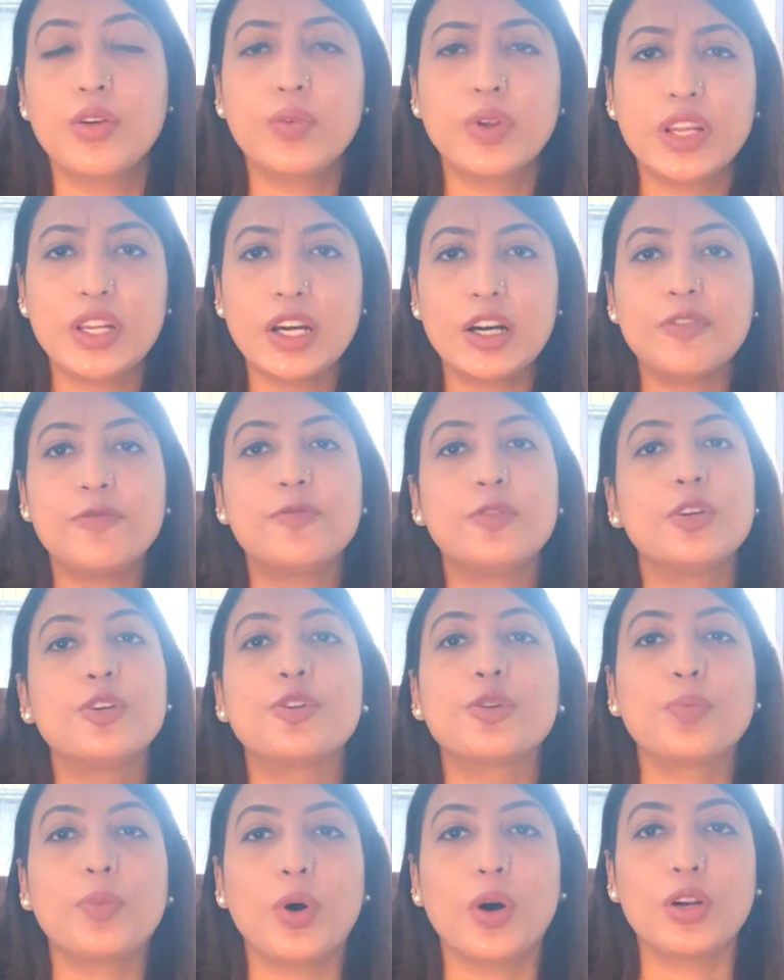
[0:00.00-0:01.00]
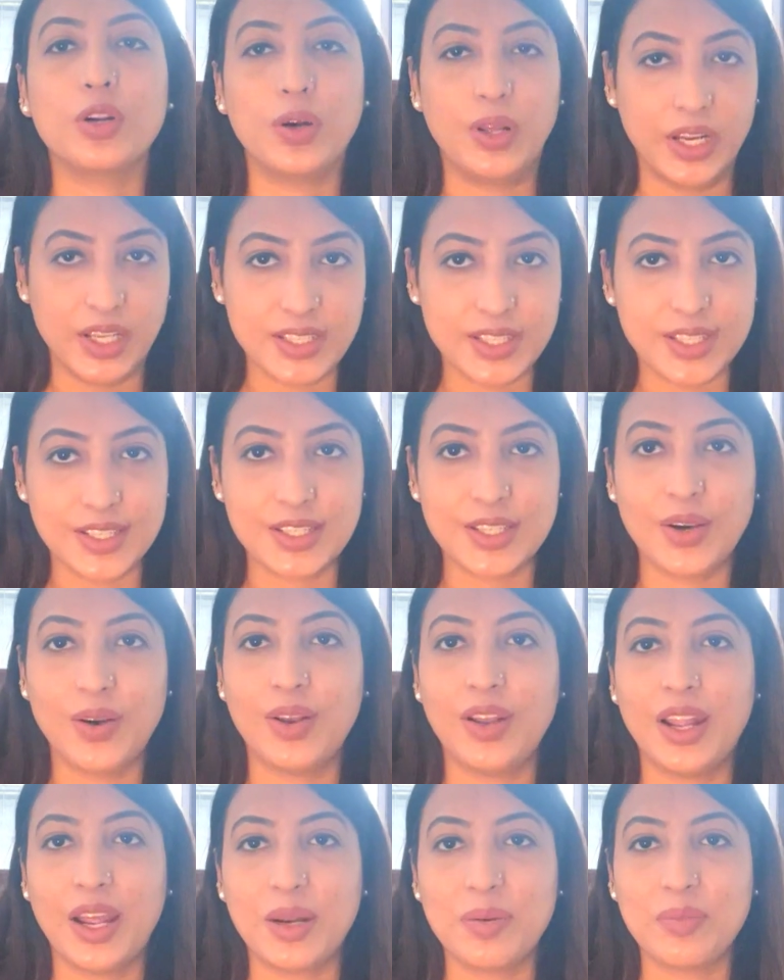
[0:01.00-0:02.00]
Read our full report on SCC
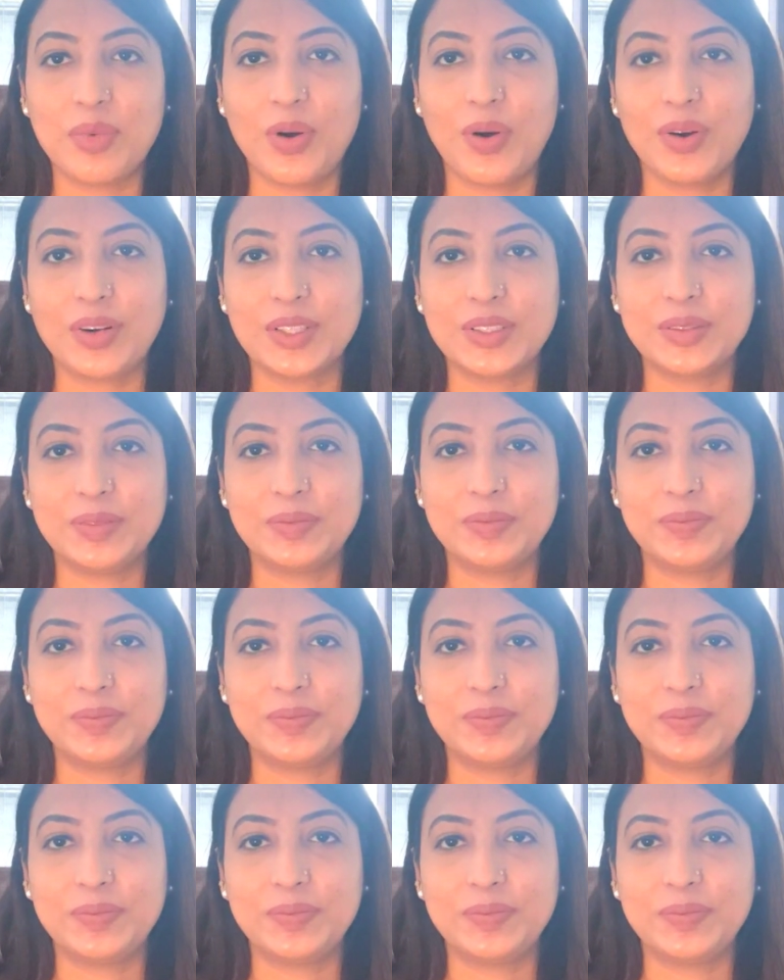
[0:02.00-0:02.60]
Online blog.